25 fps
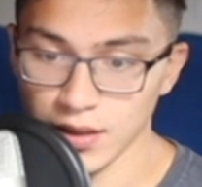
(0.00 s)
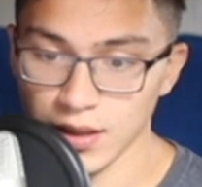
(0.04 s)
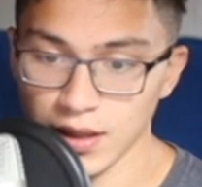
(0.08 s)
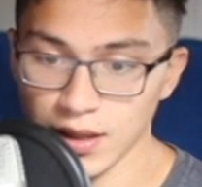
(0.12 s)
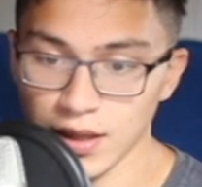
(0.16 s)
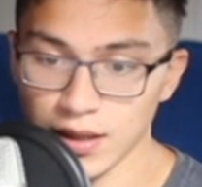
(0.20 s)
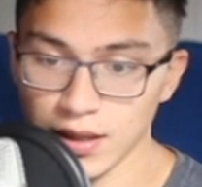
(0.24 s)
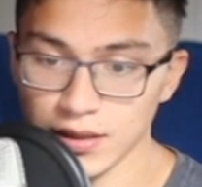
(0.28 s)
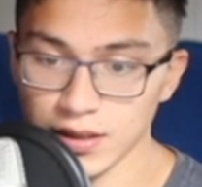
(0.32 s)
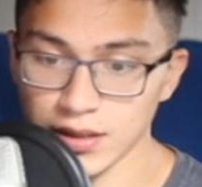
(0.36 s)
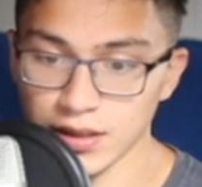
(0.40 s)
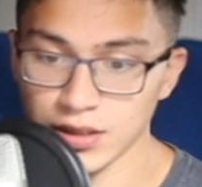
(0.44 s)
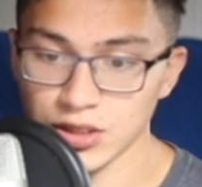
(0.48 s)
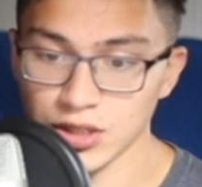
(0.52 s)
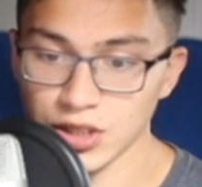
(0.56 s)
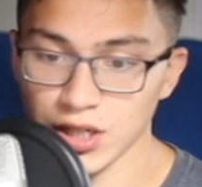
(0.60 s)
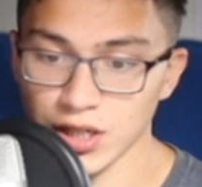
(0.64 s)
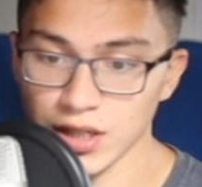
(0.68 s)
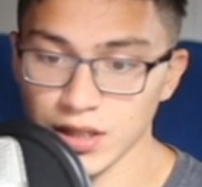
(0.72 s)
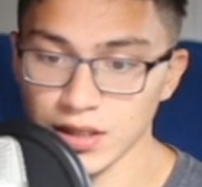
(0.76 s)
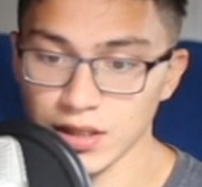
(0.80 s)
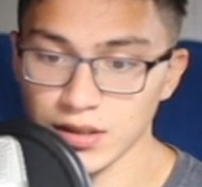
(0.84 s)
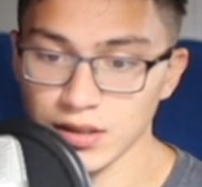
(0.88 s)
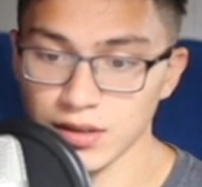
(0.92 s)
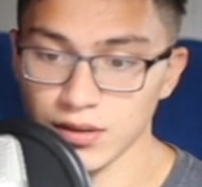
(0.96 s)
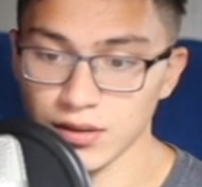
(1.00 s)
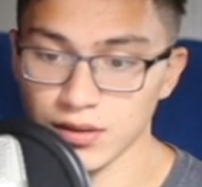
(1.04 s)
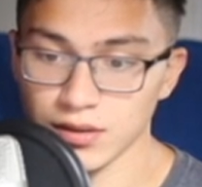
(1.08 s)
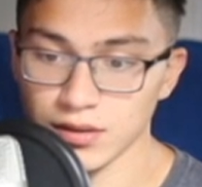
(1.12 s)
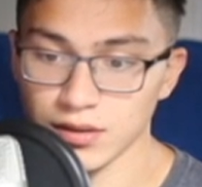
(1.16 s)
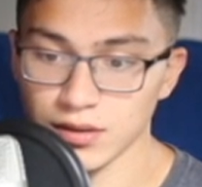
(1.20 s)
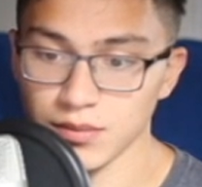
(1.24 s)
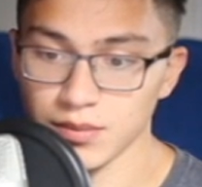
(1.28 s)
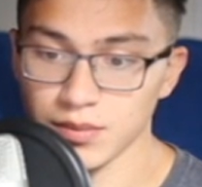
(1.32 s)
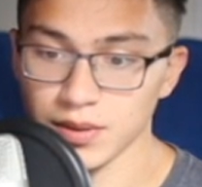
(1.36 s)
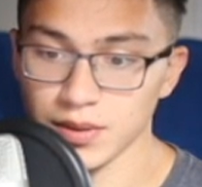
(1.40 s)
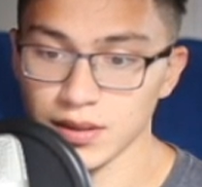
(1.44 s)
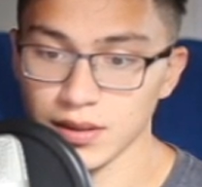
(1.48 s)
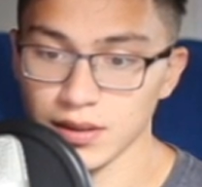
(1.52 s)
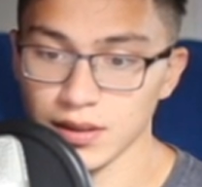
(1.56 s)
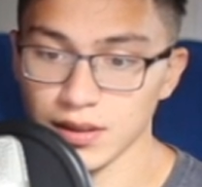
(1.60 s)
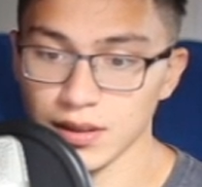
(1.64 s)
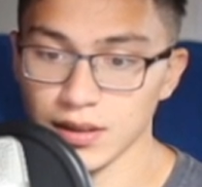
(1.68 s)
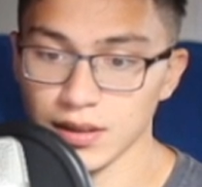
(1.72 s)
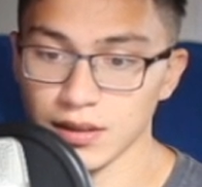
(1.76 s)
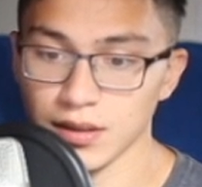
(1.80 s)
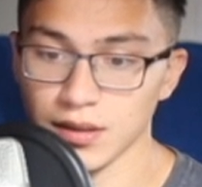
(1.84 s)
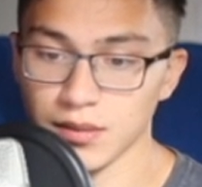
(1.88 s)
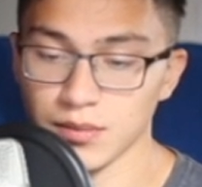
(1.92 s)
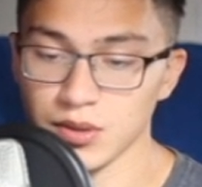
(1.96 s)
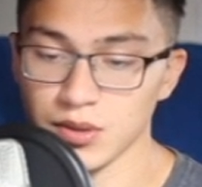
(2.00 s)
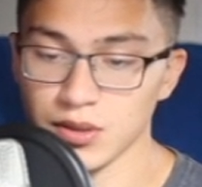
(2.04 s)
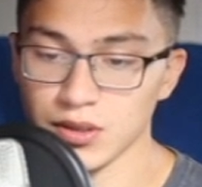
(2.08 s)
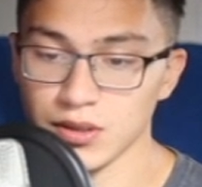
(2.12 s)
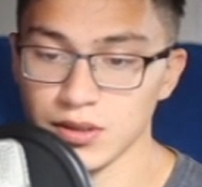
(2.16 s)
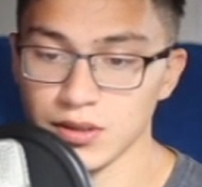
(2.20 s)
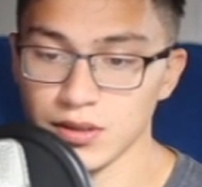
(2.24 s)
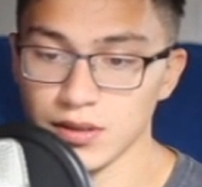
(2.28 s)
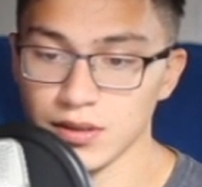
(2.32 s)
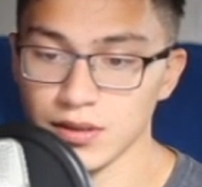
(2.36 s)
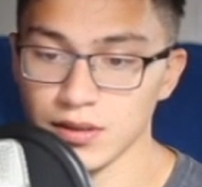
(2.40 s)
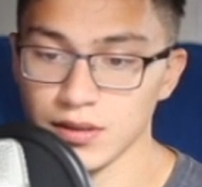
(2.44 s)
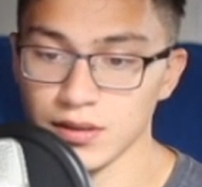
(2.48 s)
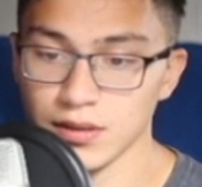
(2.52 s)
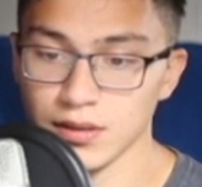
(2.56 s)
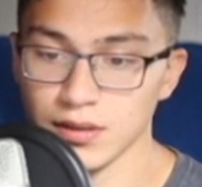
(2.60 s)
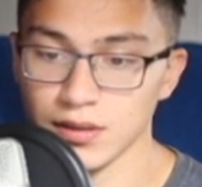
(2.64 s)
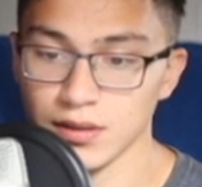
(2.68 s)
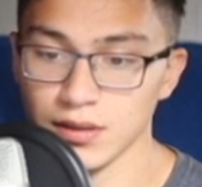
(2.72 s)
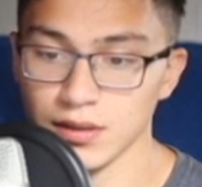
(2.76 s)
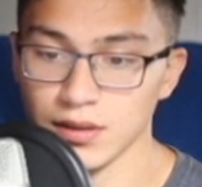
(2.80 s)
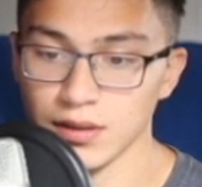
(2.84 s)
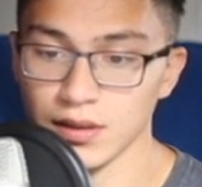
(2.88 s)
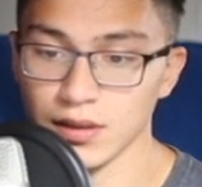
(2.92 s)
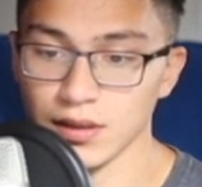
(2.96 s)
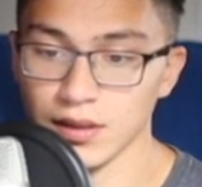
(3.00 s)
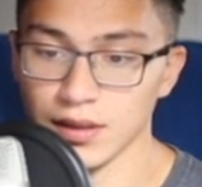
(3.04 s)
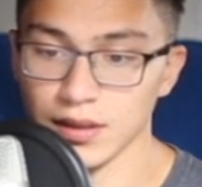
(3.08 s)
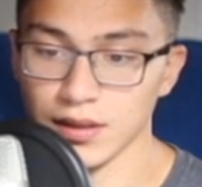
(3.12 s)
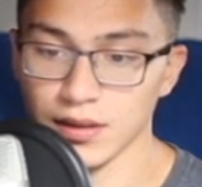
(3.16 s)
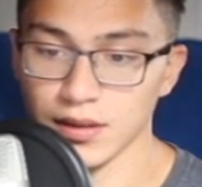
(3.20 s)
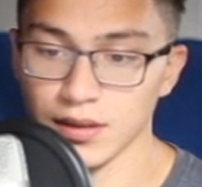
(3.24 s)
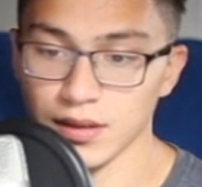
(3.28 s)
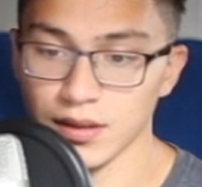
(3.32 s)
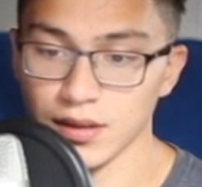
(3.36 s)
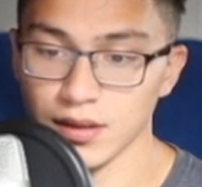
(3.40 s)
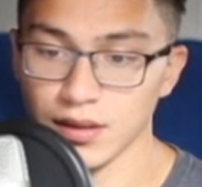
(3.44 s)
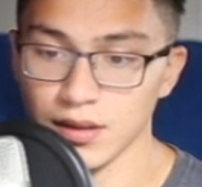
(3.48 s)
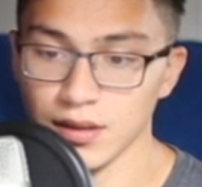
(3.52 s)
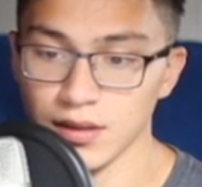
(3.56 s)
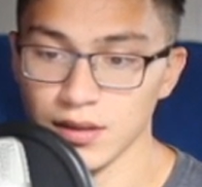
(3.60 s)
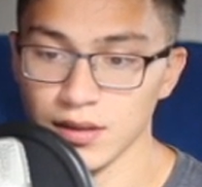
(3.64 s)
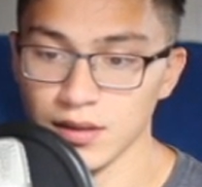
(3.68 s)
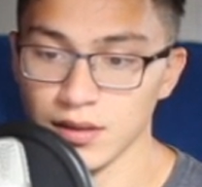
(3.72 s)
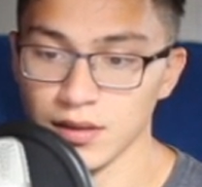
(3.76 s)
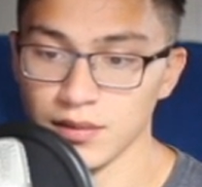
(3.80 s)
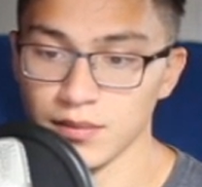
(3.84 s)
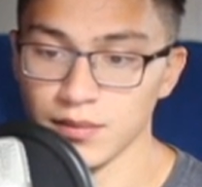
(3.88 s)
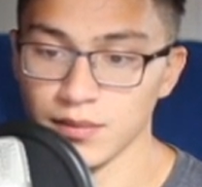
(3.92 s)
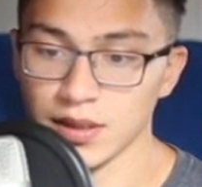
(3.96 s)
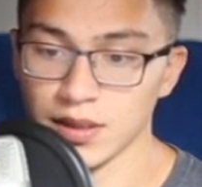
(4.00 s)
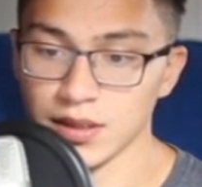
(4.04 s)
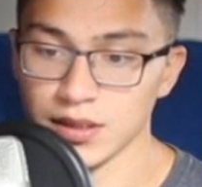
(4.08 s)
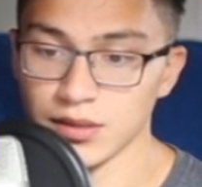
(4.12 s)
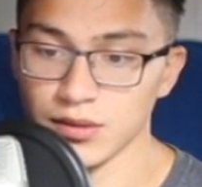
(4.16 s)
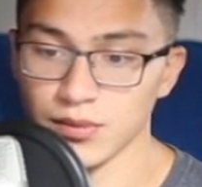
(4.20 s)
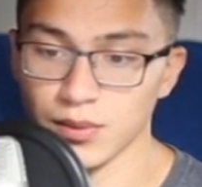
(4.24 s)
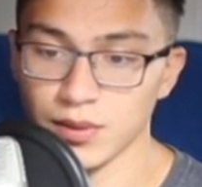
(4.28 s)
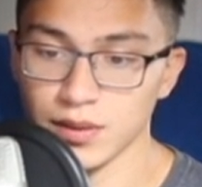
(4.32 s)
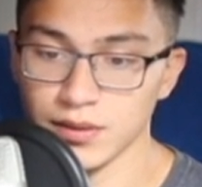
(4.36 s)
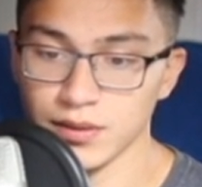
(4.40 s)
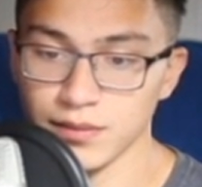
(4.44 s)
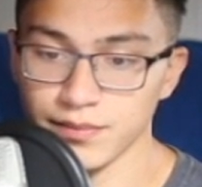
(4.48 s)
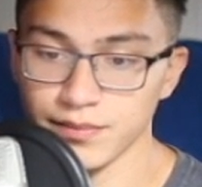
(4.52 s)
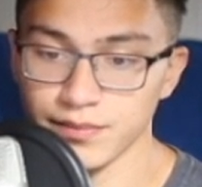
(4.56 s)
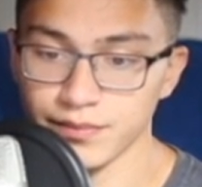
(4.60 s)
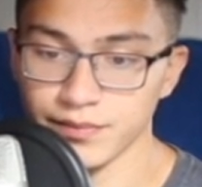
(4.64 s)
and then j is going to be the numbers length minus 1.